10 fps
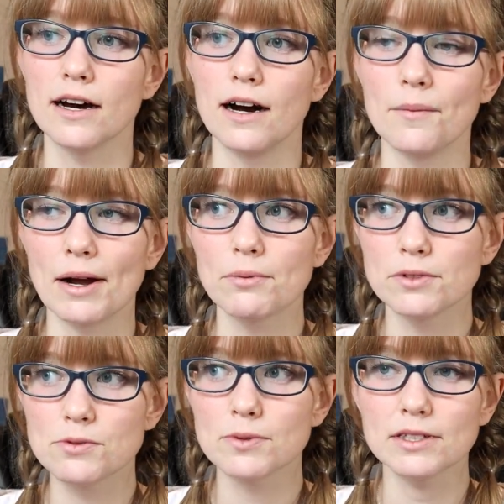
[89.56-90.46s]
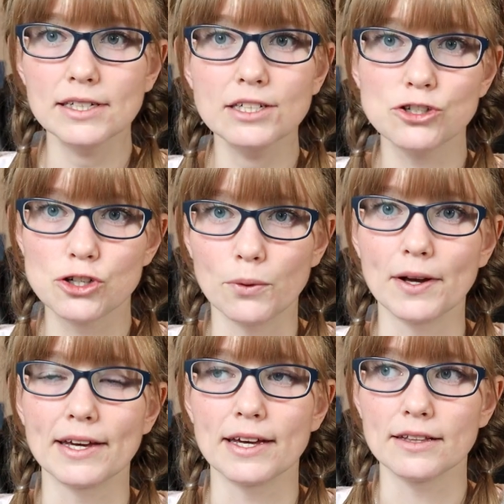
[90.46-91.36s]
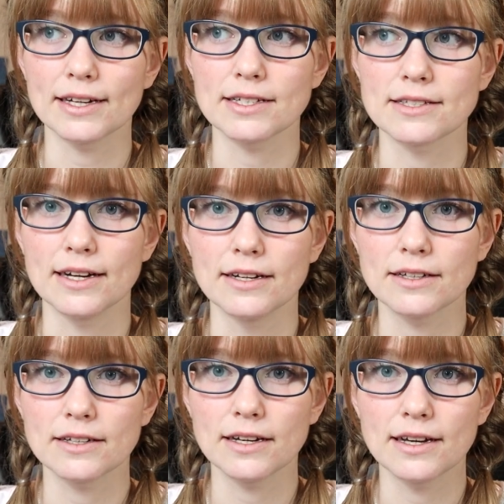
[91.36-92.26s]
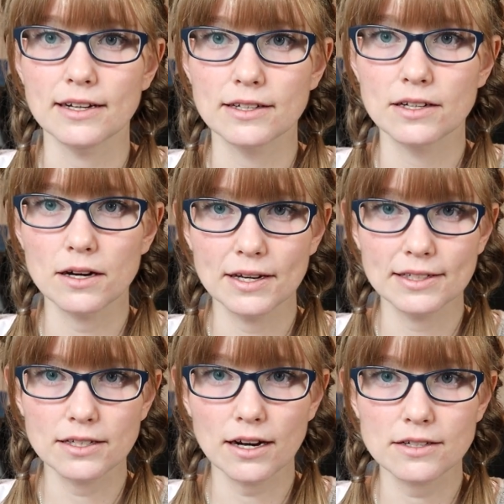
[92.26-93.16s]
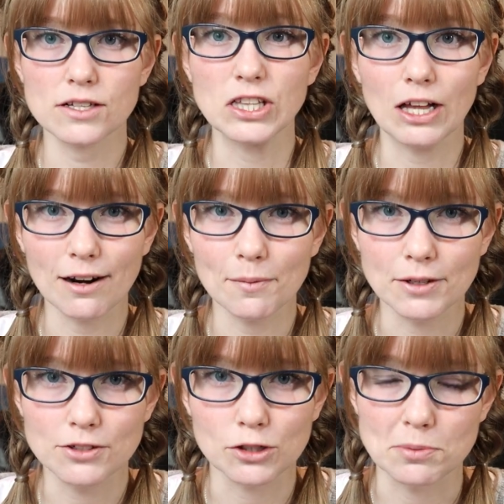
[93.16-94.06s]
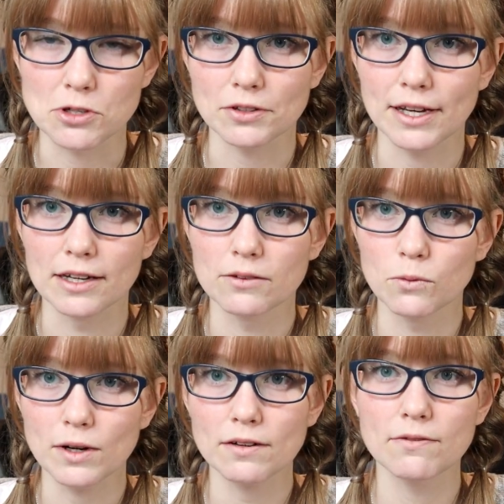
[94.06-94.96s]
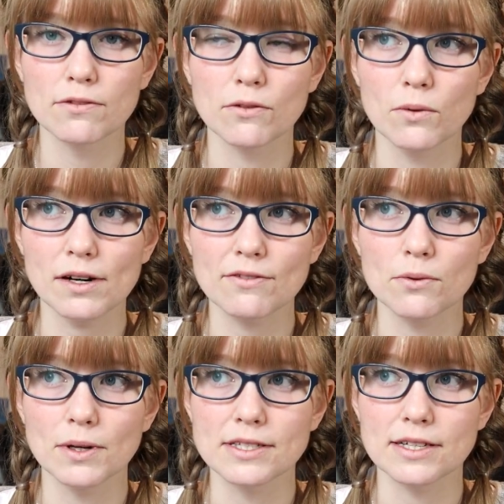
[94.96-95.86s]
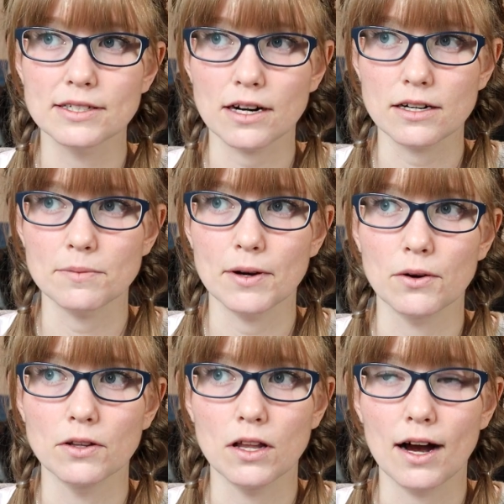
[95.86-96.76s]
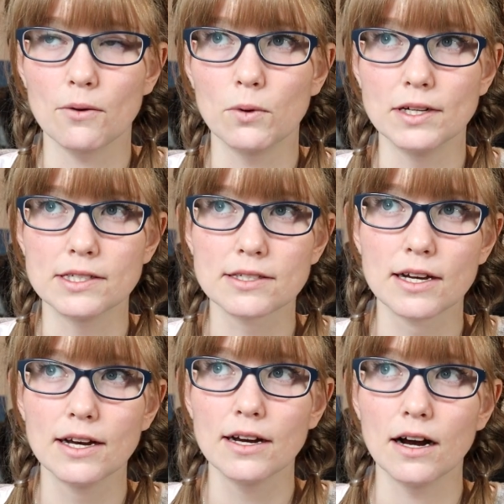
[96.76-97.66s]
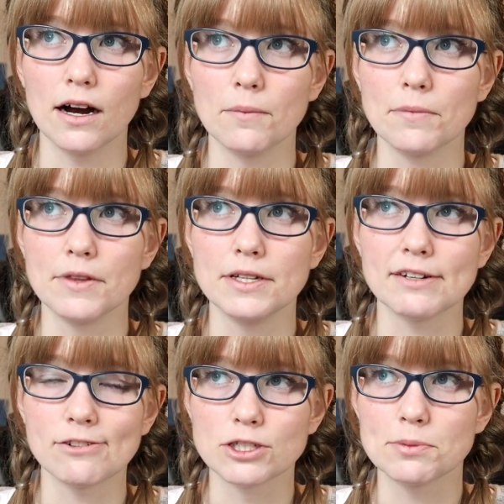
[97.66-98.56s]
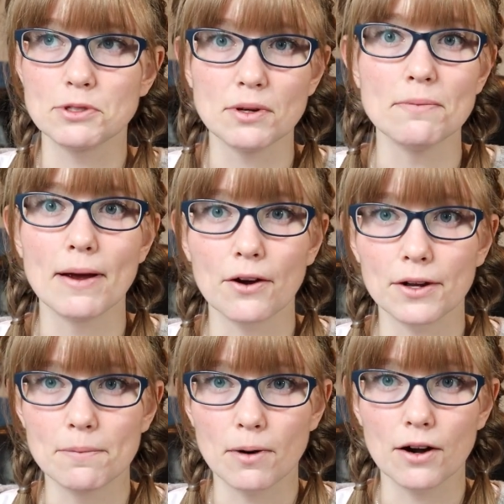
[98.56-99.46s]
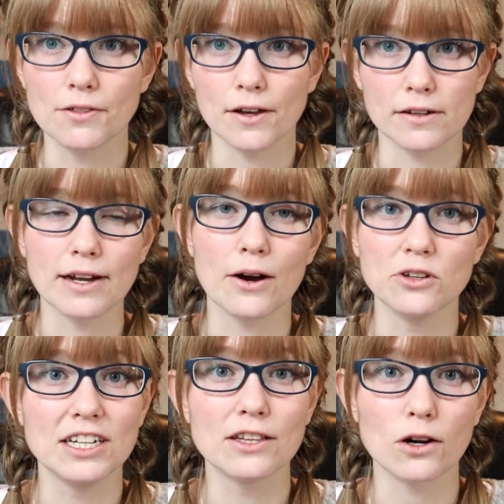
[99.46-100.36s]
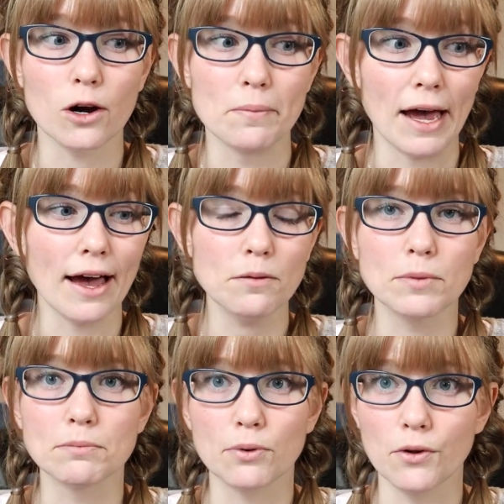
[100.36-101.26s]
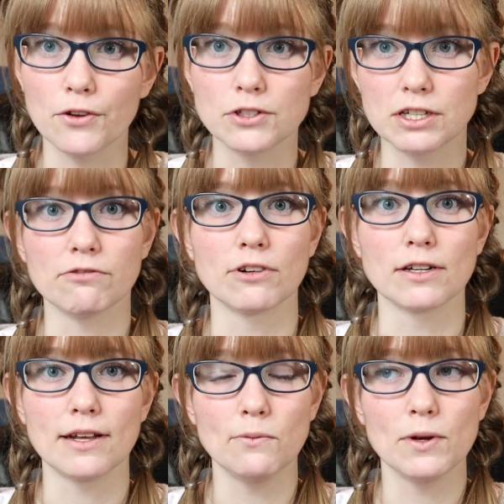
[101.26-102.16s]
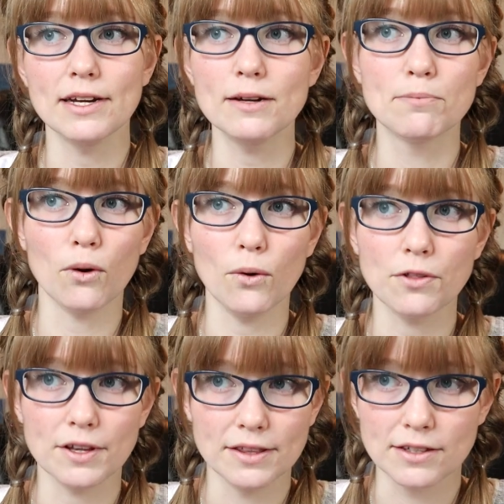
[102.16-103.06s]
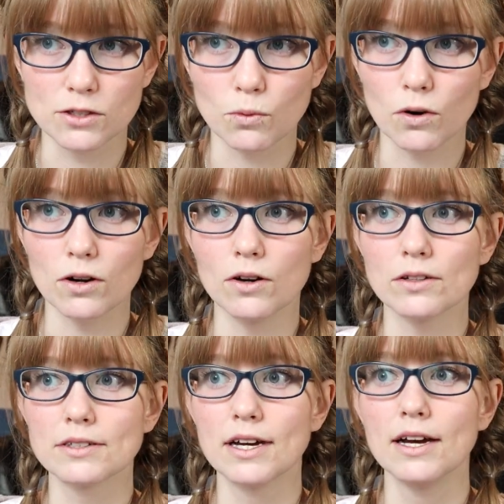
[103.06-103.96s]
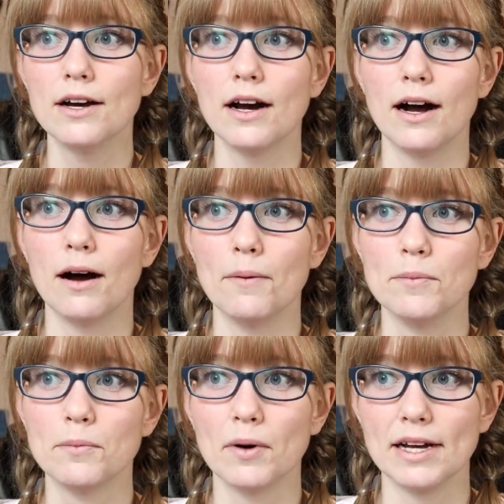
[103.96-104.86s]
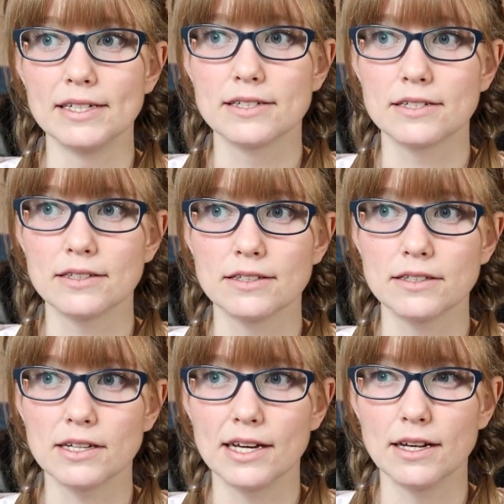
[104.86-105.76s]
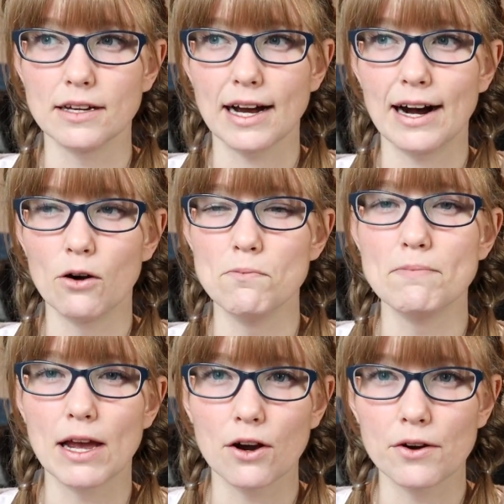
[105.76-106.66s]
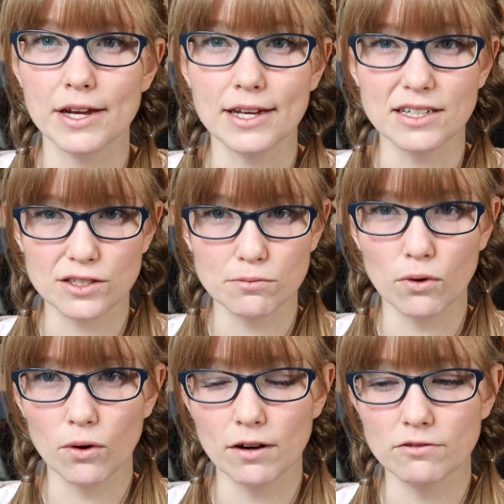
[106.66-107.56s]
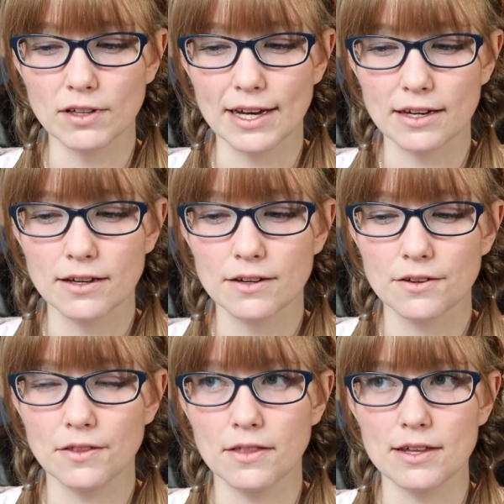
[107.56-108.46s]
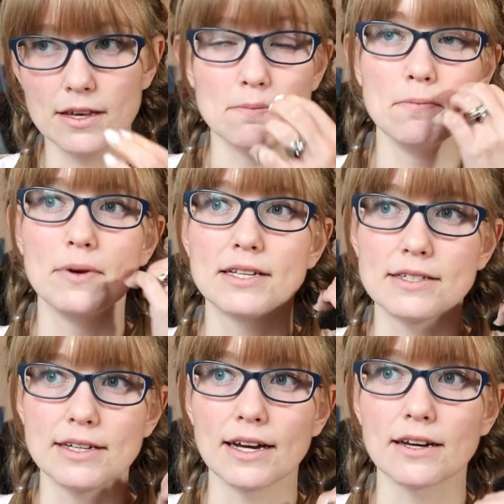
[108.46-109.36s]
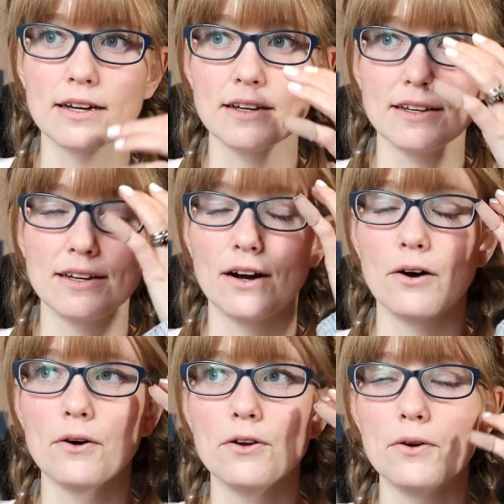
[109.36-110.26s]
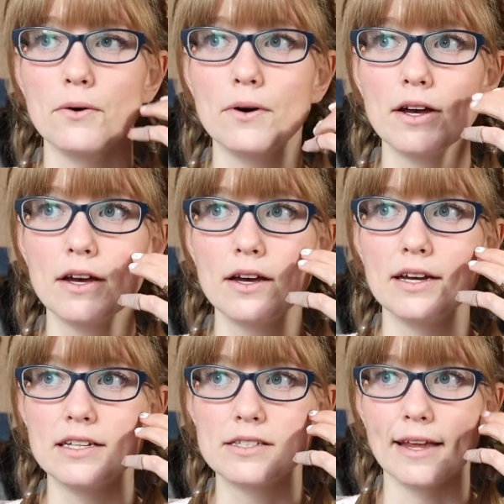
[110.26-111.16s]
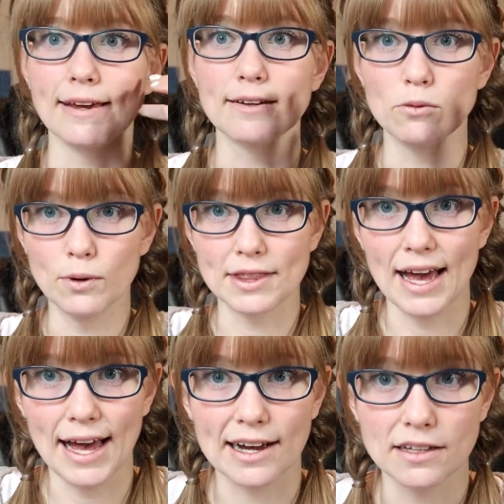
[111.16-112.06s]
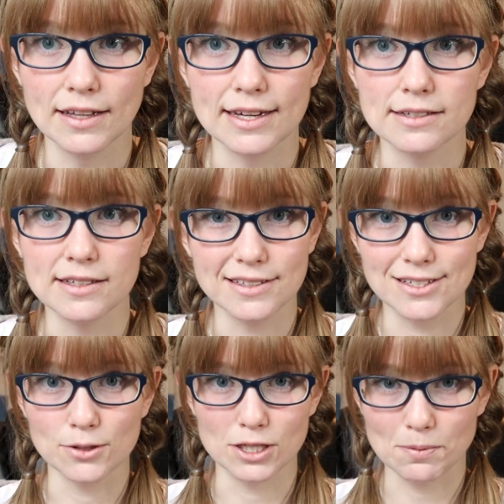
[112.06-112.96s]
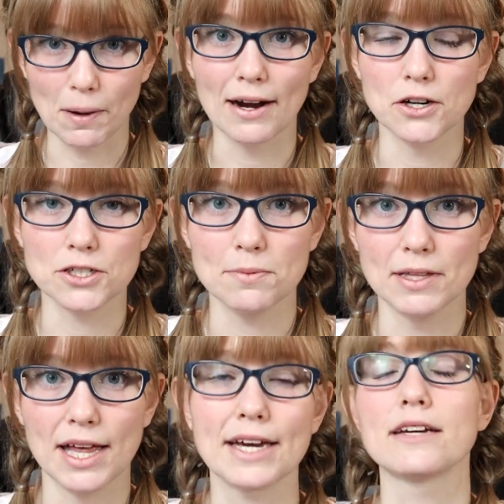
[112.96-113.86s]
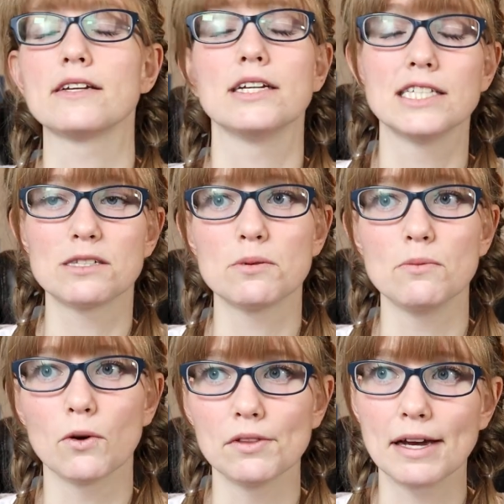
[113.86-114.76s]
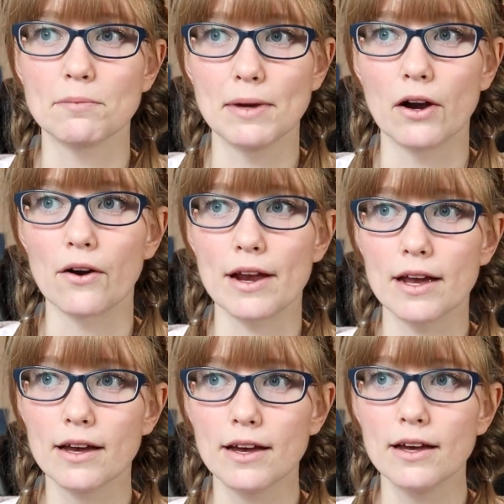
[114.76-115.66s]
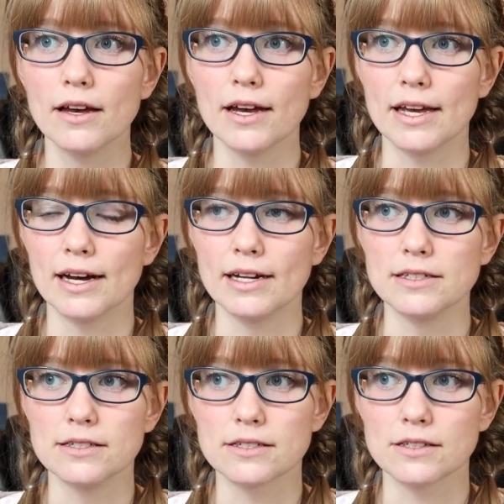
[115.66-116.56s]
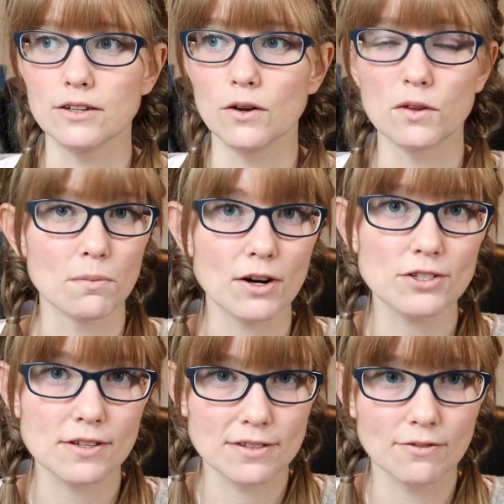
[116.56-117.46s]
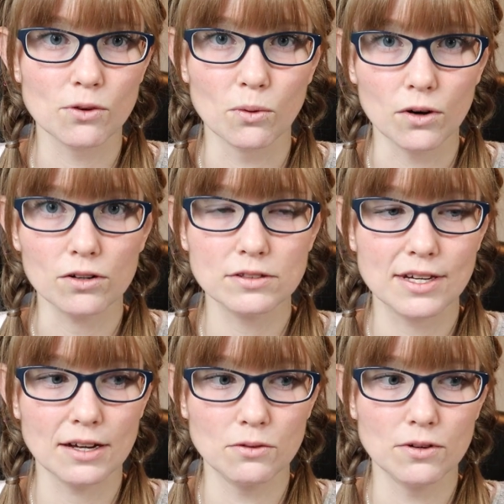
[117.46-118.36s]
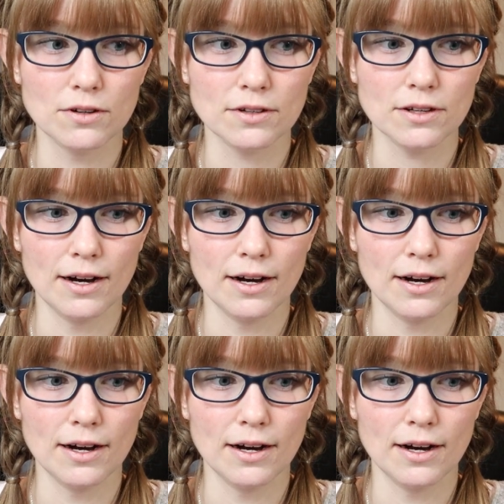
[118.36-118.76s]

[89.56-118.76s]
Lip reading: I was really enjoying it. Like I said, it talks a lot about scripture. Like one of the ones that it talked about a lot was the difference between Mary and Martha and how neither are bad, but both are different. And we need both in this world. How Mary is more of like the mystic, you know, who is like what the acolyte needs to aspire to be like. He needs to be more like Mary. And, you know, the Marthas of the world can